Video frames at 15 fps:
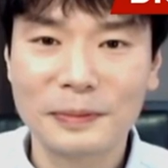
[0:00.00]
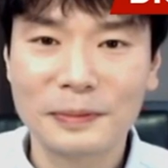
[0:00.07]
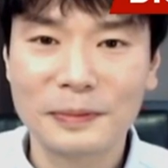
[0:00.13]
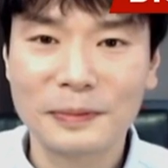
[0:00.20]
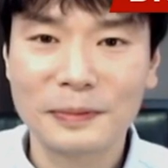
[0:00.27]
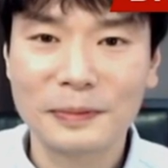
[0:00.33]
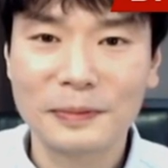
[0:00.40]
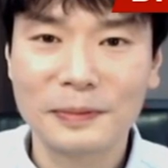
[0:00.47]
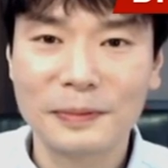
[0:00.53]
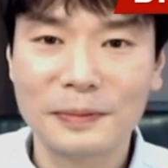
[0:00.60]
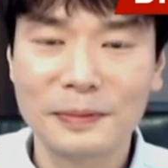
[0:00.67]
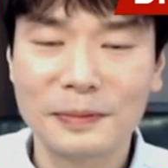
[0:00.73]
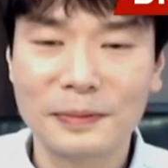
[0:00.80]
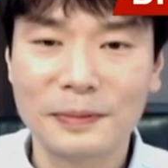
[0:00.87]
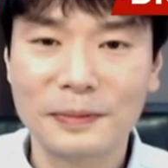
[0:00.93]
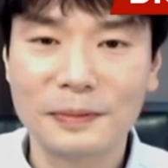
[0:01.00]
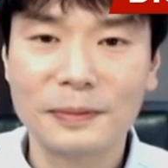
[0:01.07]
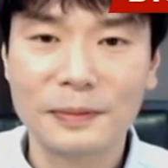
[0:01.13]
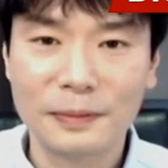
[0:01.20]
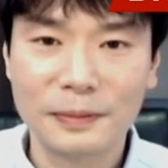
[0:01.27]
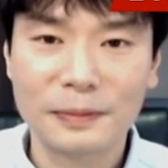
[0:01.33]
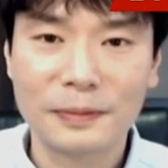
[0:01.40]

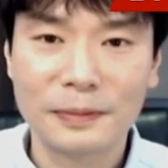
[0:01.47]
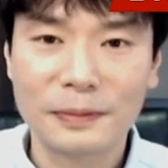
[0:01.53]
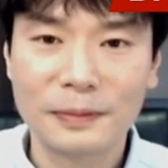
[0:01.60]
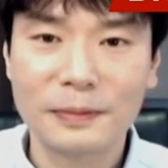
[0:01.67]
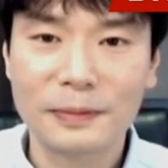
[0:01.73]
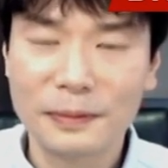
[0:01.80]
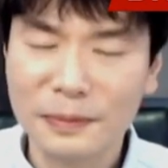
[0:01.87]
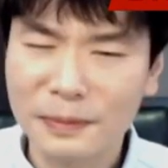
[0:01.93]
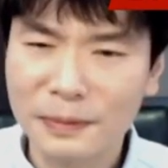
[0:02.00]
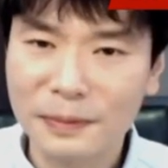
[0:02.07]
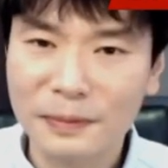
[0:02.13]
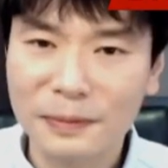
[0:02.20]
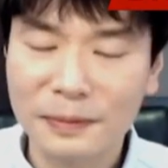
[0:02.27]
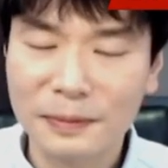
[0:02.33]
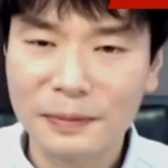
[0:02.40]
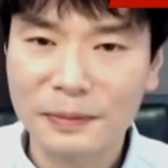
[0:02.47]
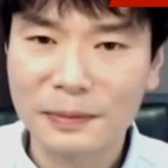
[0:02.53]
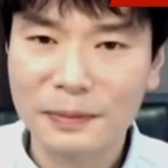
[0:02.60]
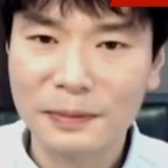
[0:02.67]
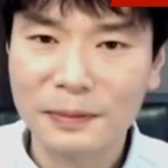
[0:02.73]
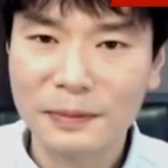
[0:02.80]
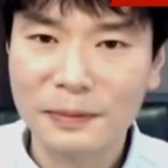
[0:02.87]

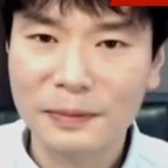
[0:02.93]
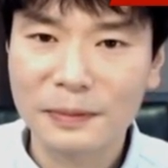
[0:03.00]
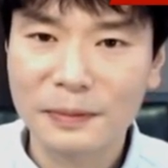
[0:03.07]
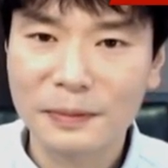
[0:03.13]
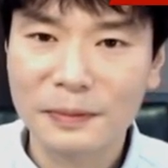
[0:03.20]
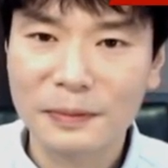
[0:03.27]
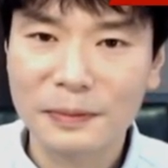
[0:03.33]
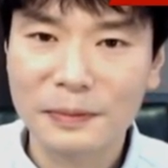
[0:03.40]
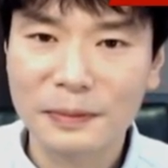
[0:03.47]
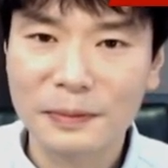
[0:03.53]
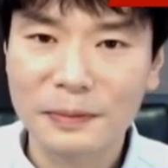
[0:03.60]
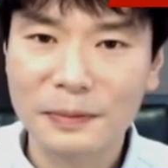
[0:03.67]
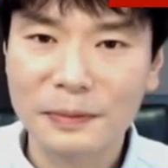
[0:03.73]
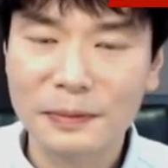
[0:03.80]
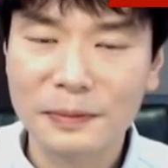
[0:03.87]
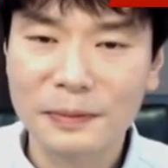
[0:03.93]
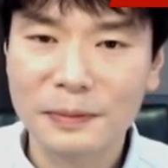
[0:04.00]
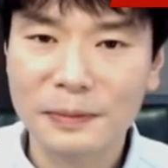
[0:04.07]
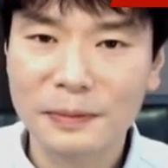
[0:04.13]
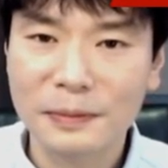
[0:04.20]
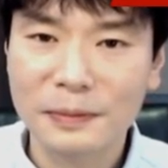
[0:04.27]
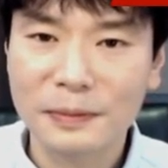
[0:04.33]

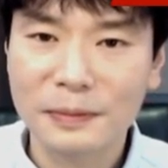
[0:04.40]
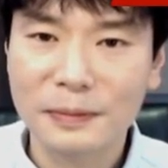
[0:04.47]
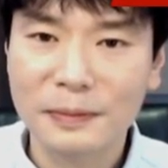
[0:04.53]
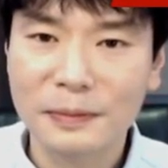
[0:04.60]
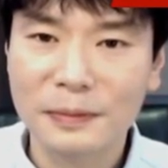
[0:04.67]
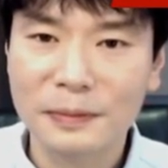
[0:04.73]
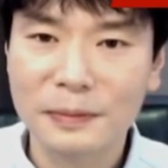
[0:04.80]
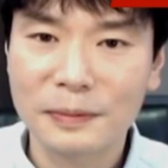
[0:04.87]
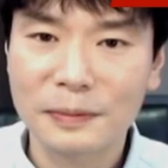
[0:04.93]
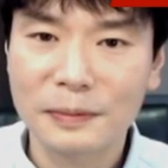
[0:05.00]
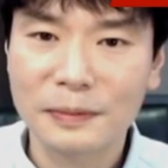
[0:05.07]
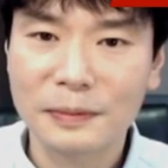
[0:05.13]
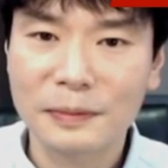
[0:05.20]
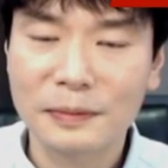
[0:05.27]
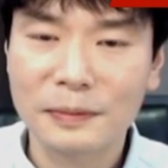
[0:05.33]
[no speech]